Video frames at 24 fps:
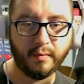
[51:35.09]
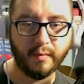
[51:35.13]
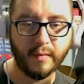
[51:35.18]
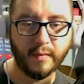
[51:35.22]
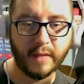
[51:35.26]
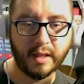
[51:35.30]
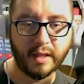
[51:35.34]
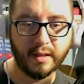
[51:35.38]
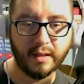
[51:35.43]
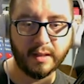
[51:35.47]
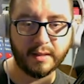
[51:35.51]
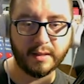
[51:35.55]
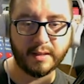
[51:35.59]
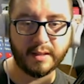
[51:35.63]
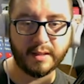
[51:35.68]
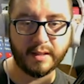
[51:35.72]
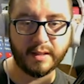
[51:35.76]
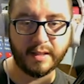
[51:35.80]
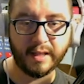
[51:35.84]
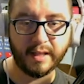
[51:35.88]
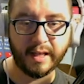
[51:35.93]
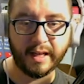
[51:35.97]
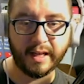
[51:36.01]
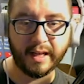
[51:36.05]
let's
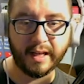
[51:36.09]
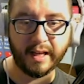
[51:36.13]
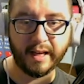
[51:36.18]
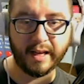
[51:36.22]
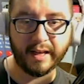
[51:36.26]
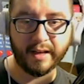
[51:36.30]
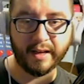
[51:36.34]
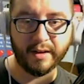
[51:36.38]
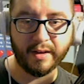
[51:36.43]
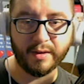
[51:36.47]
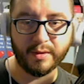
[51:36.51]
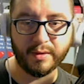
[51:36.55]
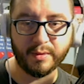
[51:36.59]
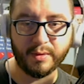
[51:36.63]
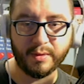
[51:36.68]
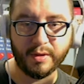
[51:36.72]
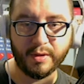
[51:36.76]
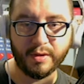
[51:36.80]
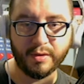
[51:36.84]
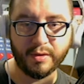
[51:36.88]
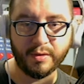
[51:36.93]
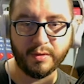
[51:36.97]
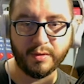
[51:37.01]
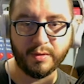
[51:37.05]
say I go
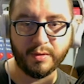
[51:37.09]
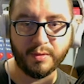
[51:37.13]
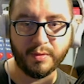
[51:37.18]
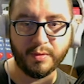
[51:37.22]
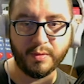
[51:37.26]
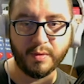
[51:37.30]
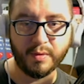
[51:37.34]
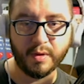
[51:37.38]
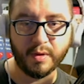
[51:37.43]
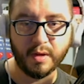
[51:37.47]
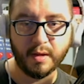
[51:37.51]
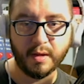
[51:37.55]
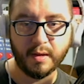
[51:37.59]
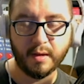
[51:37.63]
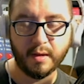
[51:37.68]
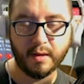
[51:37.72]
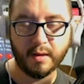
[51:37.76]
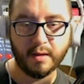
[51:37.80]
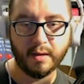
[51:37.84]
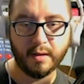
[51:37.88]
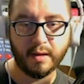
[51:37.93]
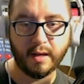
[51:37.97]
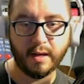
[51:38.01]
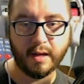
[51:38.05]
to
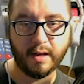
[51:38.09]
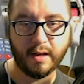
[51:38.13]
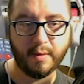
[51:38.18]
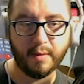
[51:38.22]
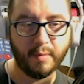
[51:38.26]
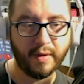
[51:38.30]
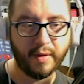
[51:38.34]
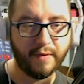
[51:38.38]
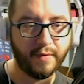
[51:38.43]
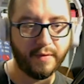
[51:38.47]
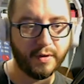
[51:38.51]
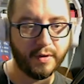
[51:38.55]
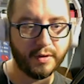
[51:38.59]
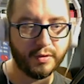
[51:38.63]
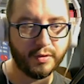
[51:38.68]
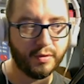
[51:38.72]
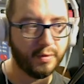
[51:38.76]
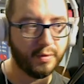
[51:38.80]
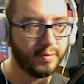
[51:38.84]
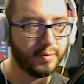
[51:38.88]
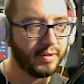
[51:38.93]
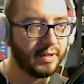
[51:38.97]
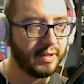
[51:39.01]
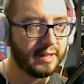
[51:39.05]
my first
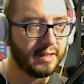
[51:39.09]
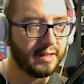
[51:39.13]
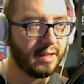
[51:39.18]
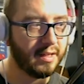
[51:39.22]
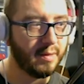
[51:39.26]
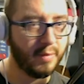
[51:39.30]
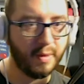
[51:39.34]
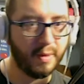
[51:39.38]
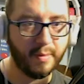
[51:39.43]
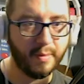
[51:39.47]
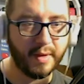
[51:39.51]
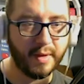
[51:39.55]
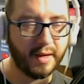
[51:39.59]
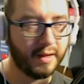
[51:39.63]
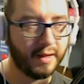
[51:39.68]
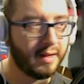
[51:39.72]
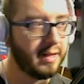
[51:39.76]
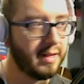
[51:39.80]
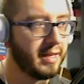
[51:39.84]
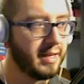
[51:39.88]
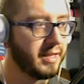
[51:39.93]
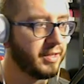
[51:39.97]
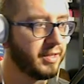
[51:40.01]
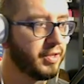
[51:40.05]
room. So that's going to be my
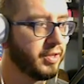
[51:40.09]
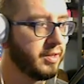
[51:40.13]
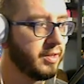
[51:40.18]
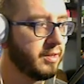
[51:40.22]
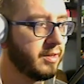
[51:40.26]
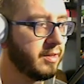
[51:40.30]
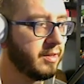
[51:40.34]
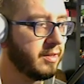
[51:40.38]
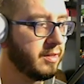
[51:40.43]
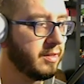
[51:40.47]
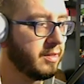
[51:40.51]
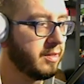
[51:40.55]
kitchen.